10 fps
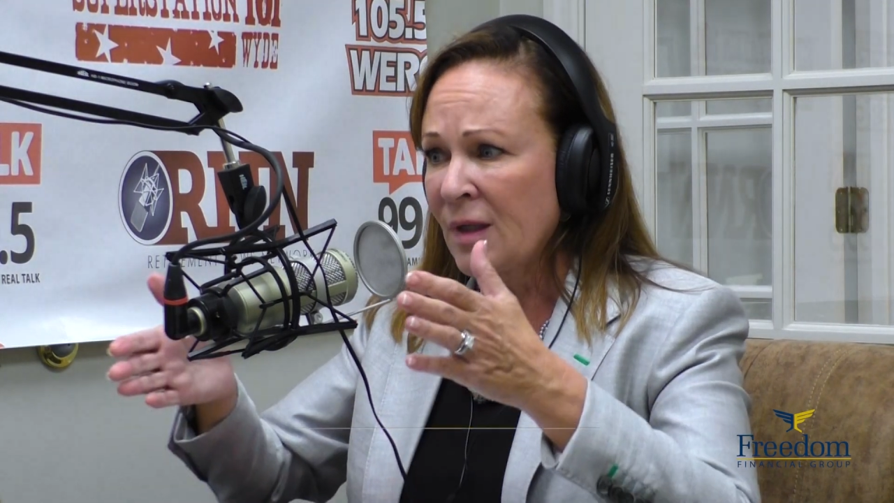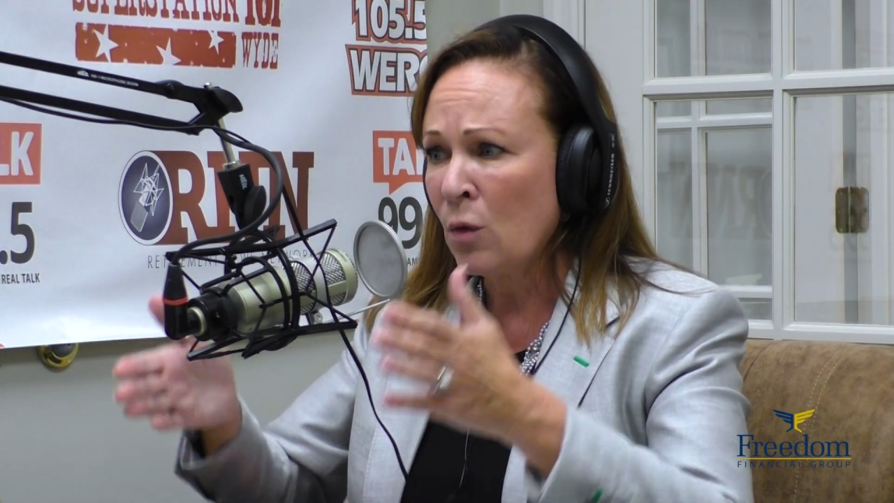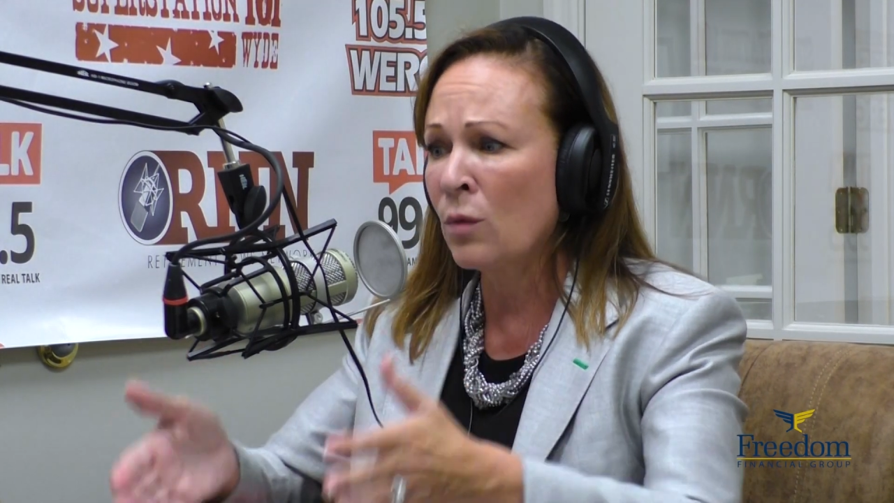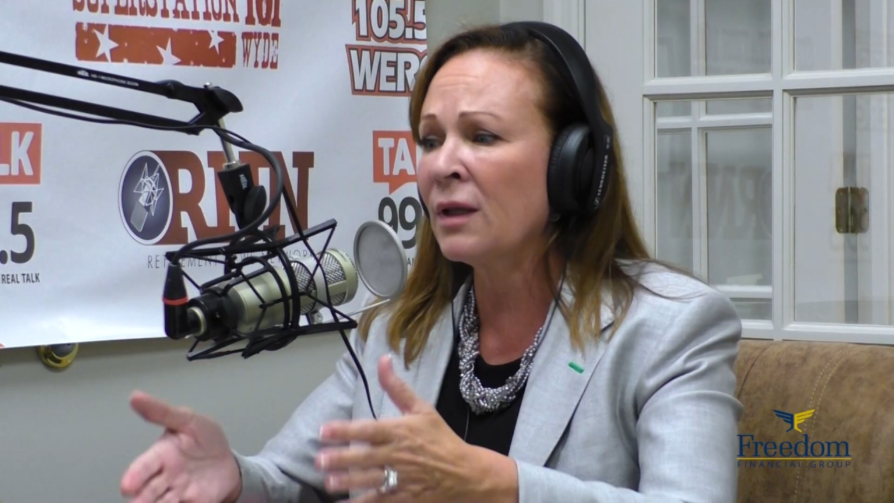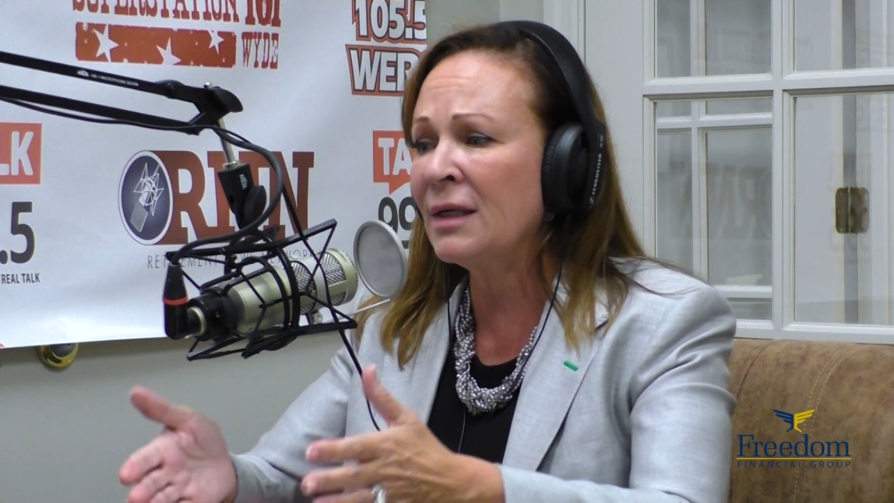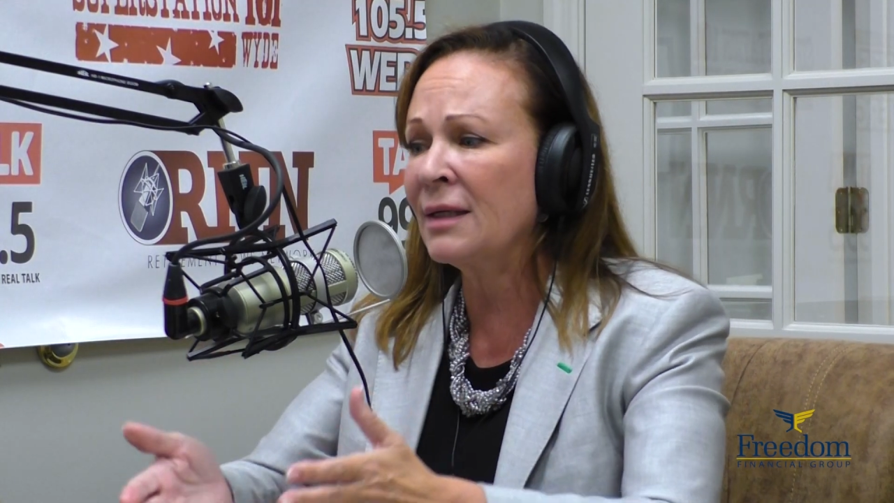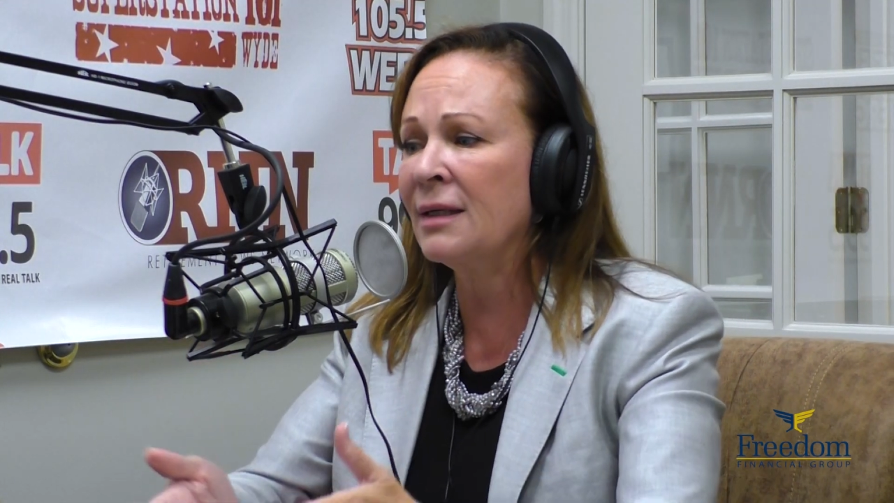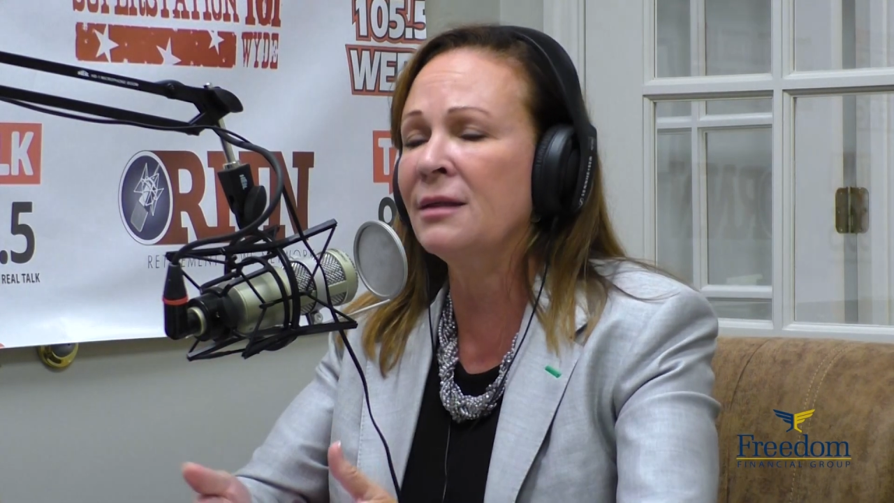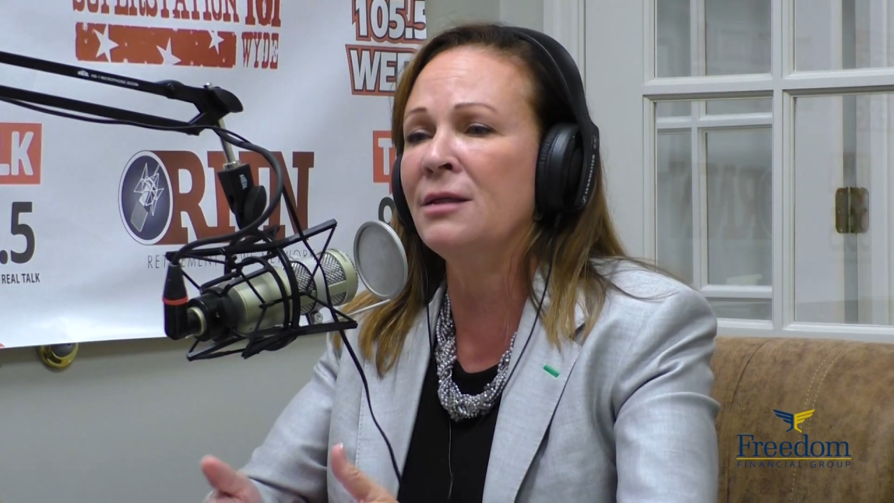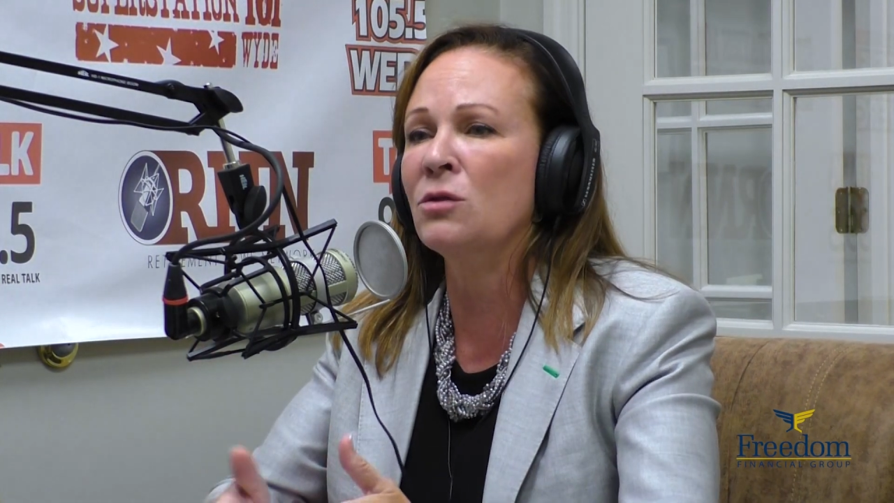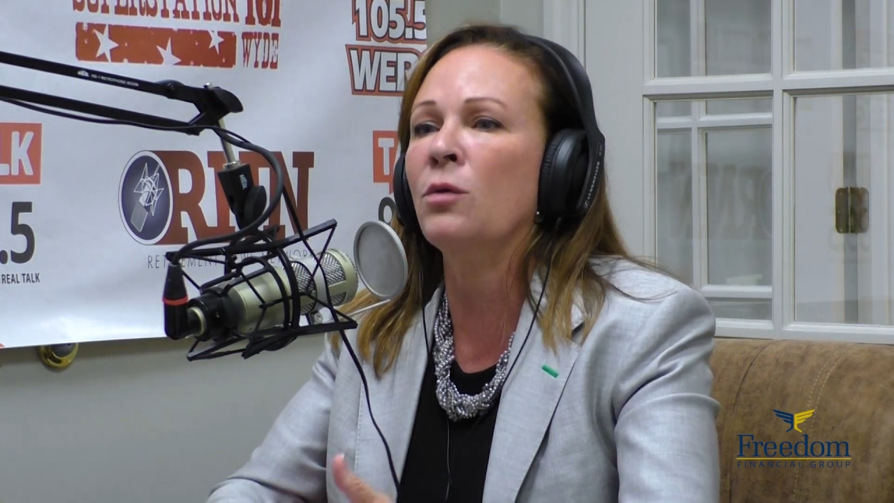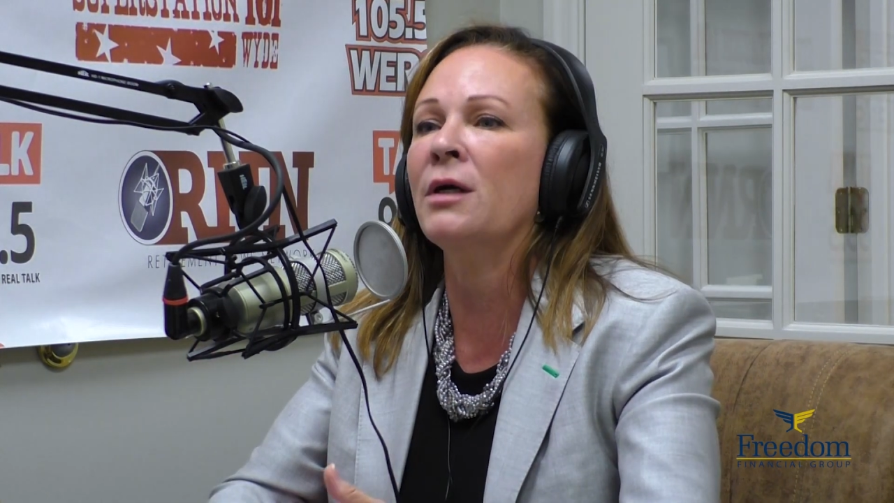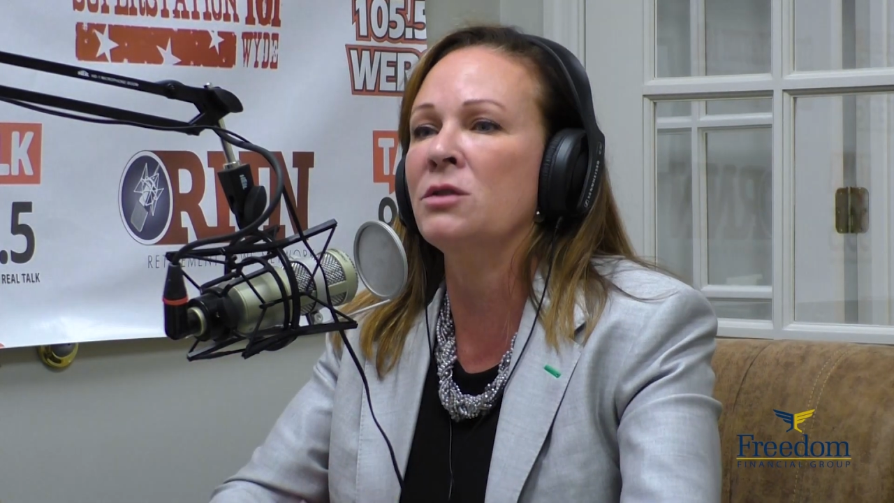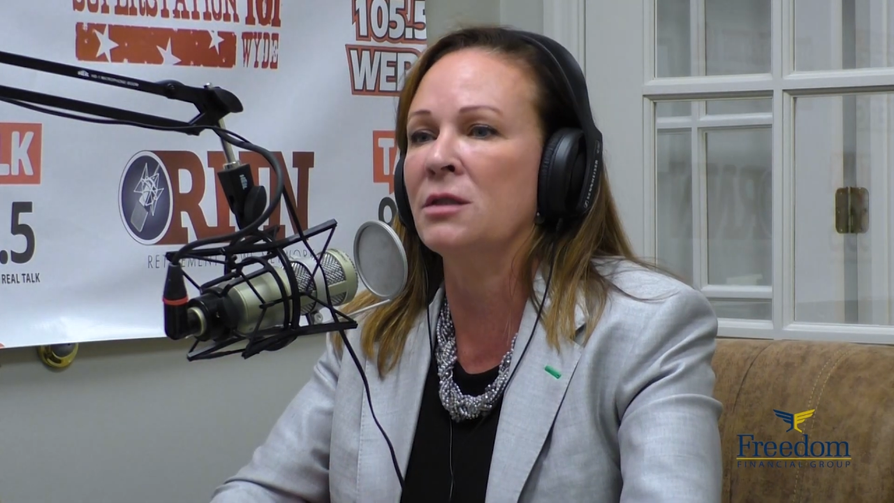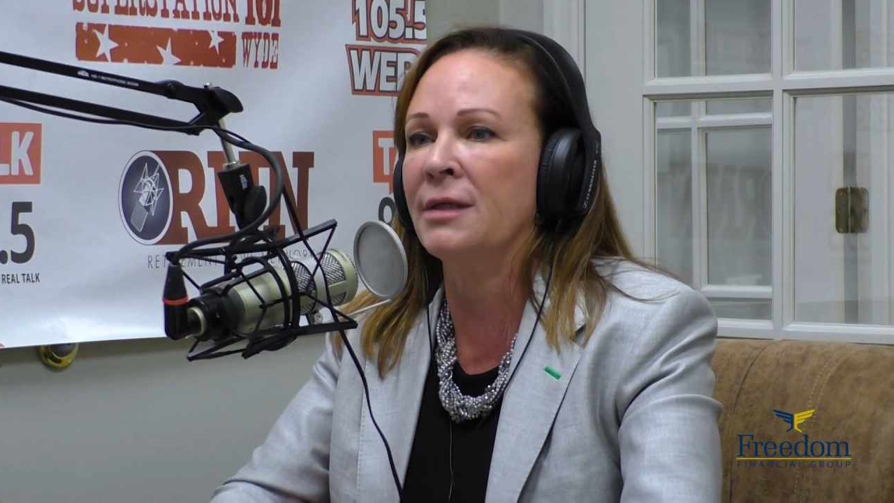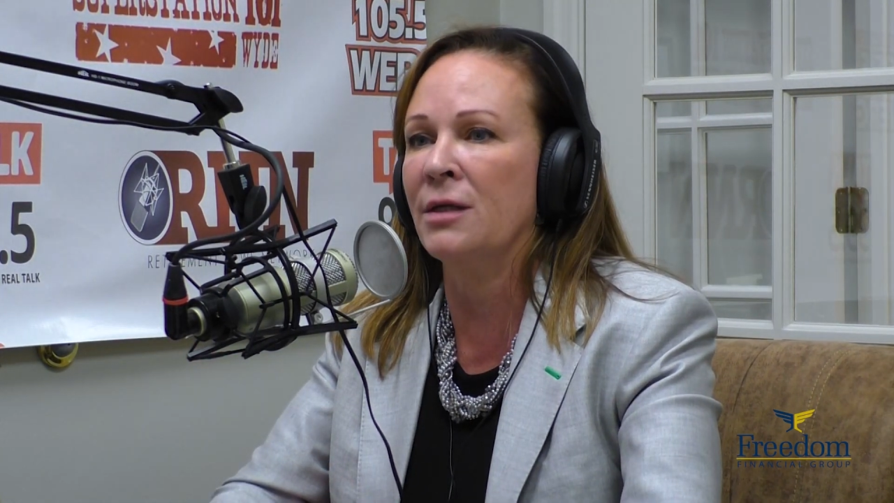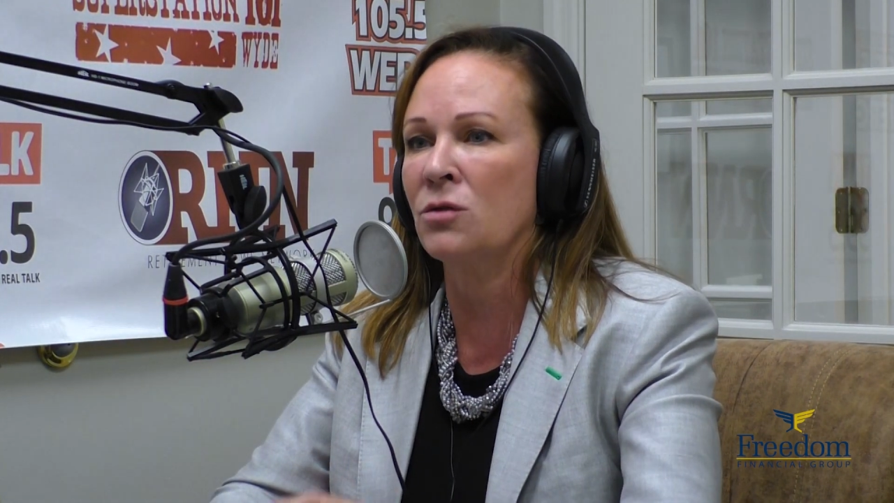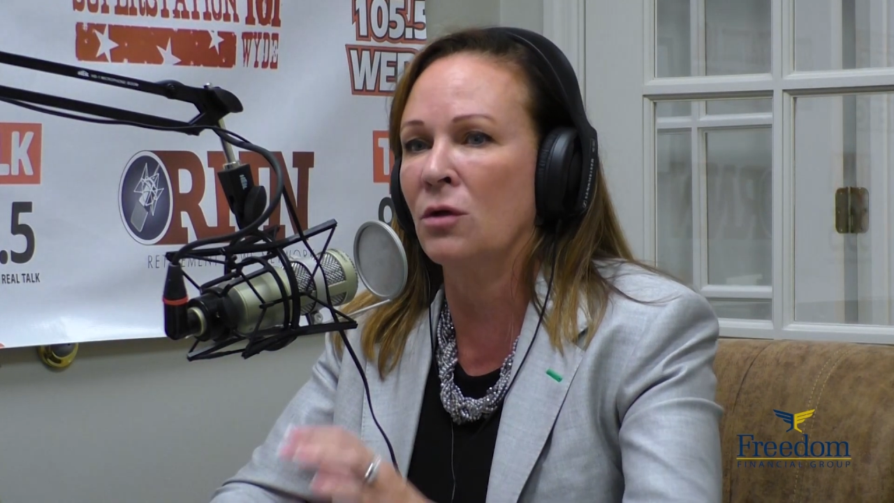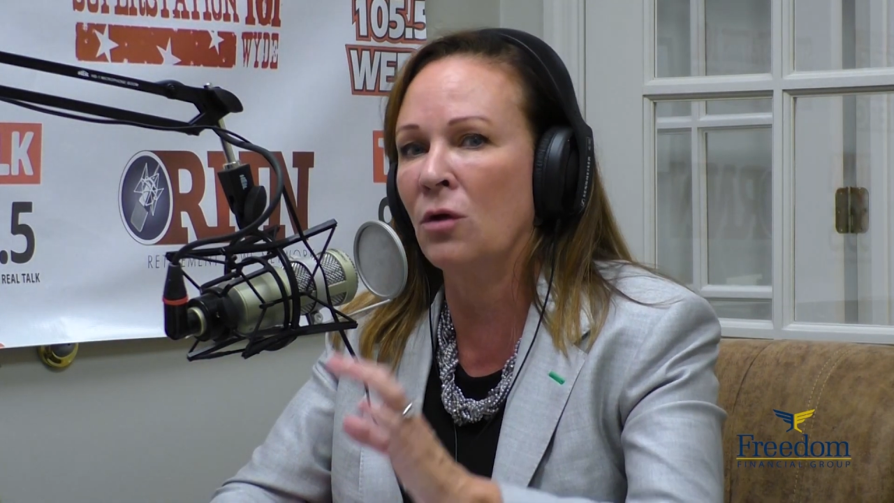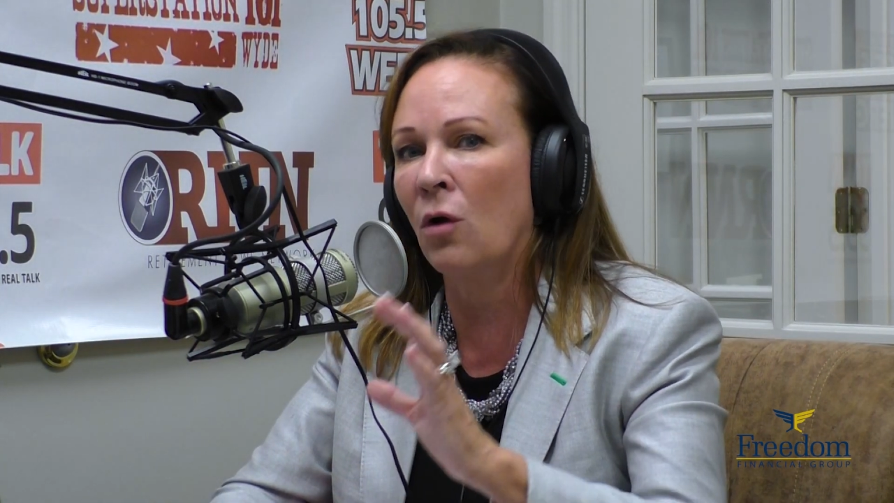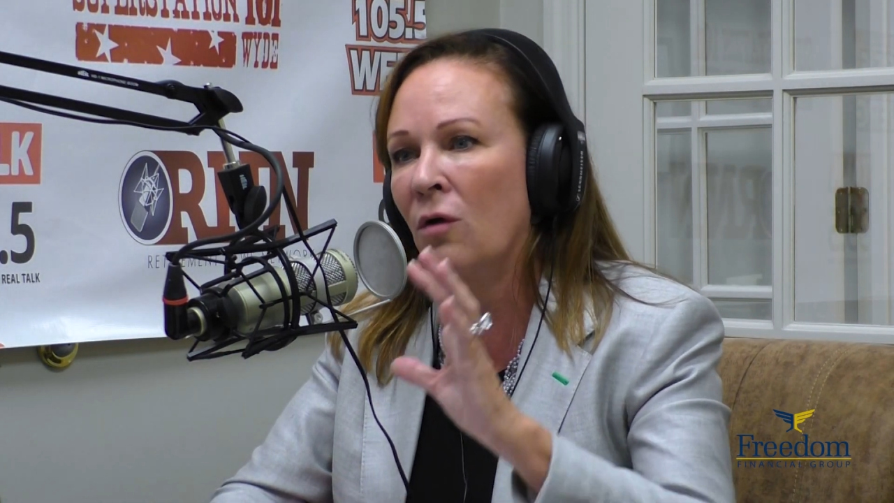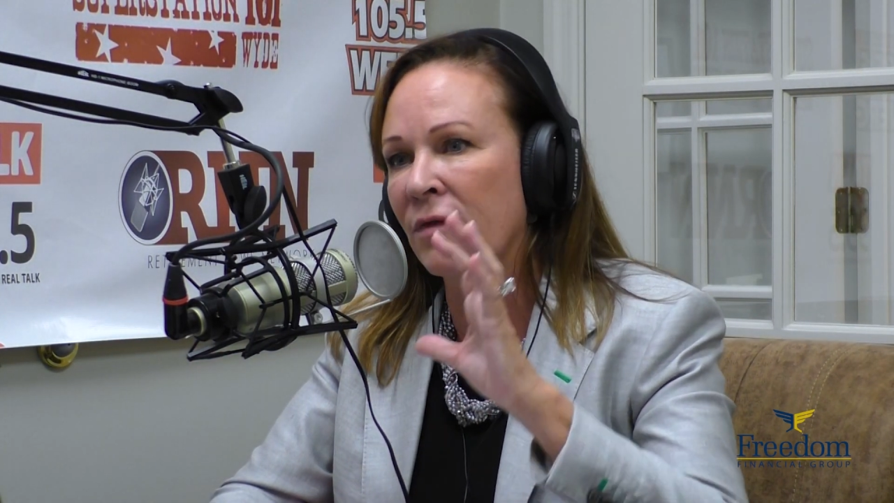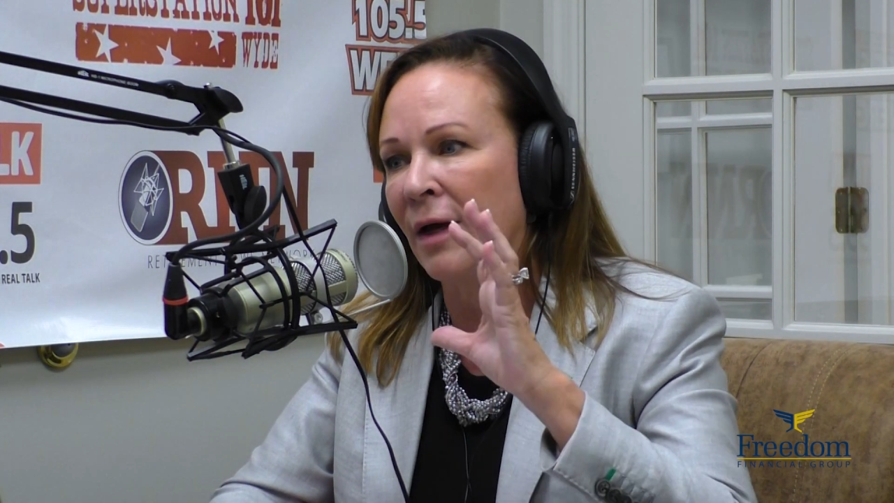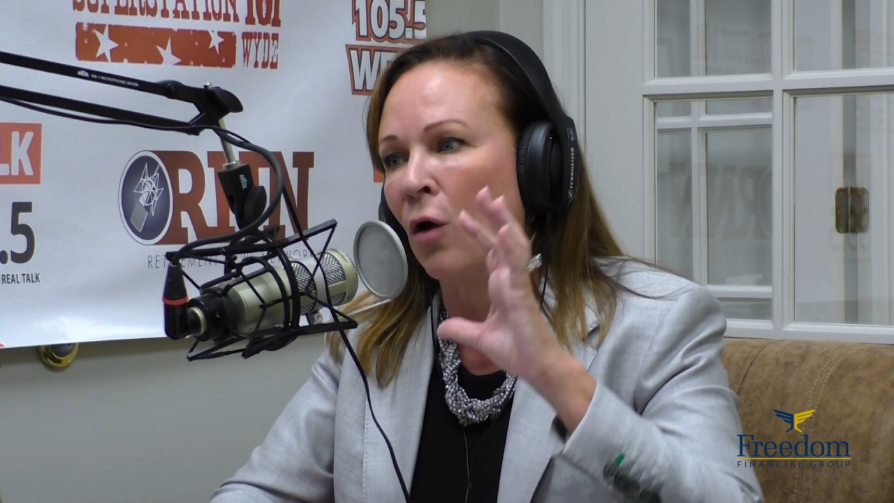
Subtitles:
really to get these questions answered and all of that